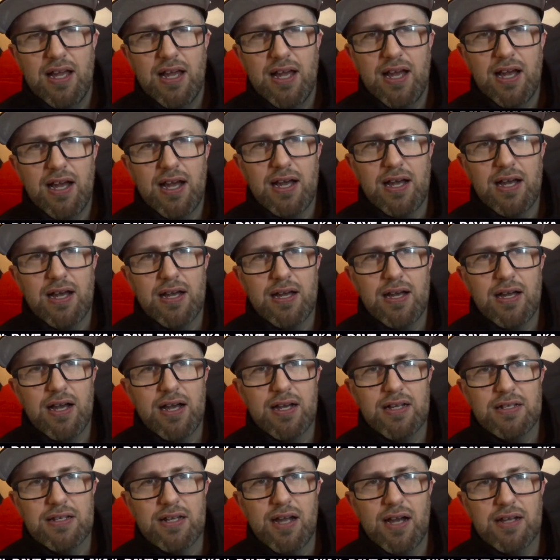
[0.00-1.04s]

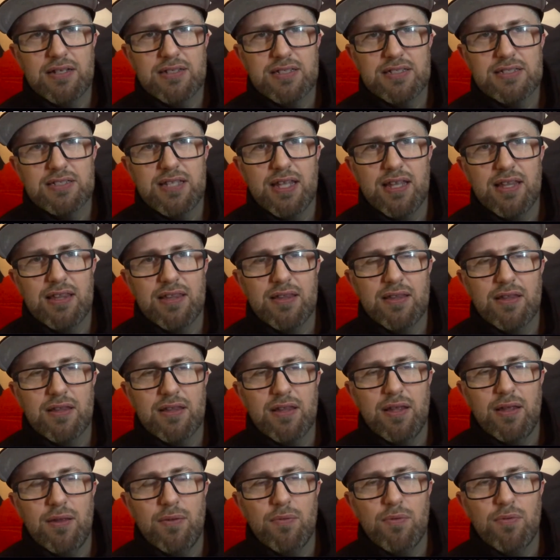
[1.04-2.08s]
I just think
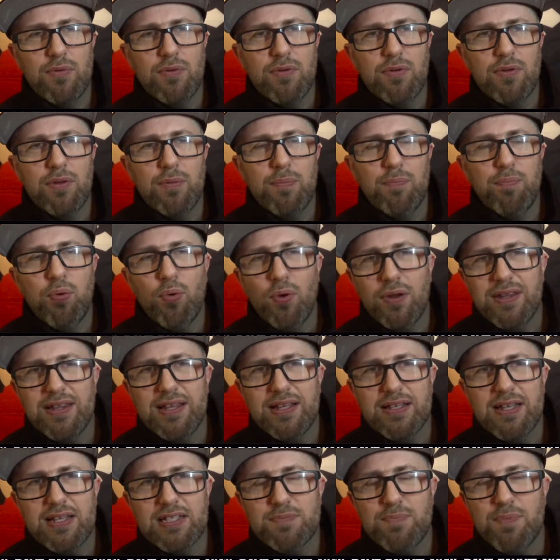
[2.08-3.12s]
the point
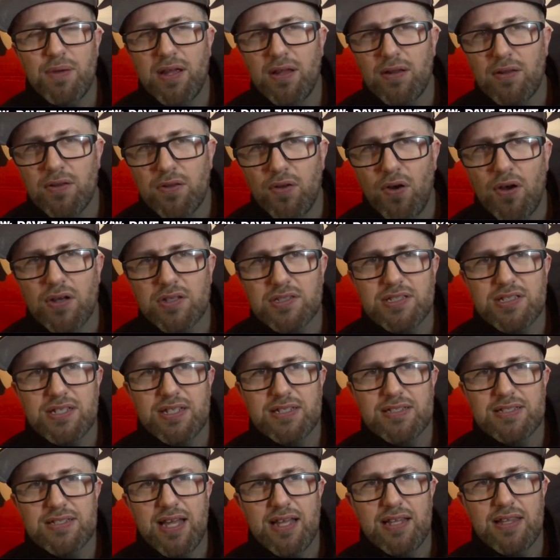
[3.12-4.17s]
that is being lost
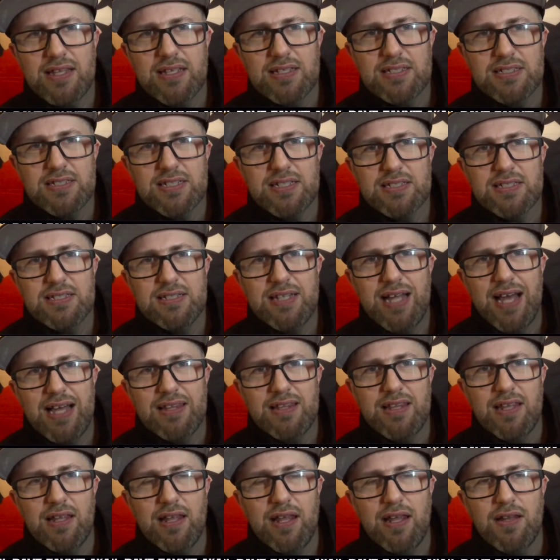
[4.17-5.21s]
is that there's just
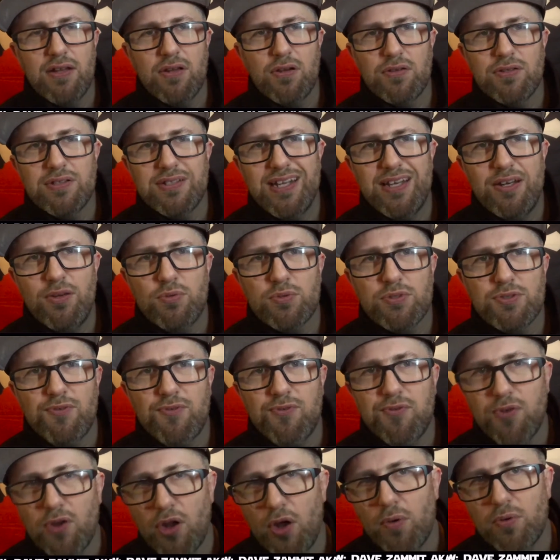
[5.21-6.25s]
nothing in continuous
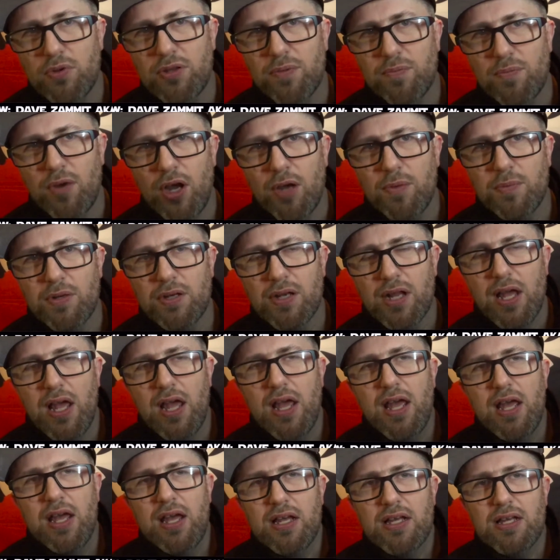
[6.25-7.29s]
flow at the moment,
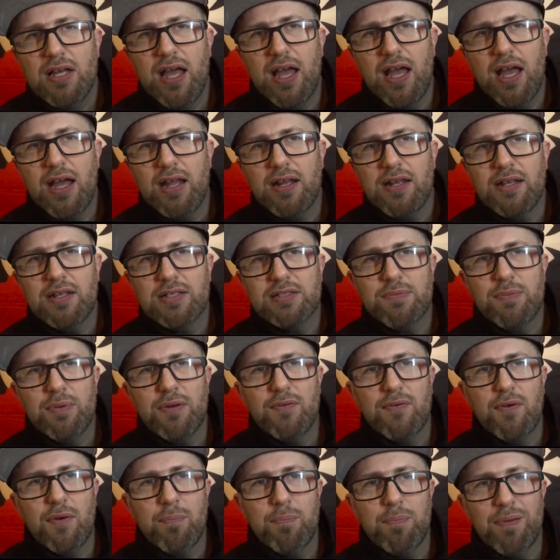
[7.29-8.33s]
and there's a bit
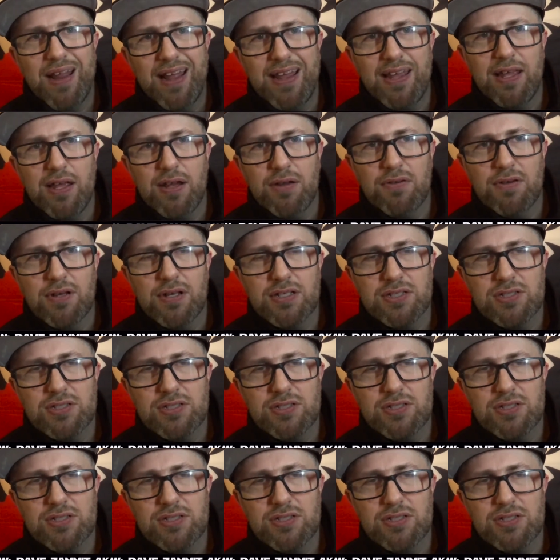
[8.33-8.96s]
of a blank area.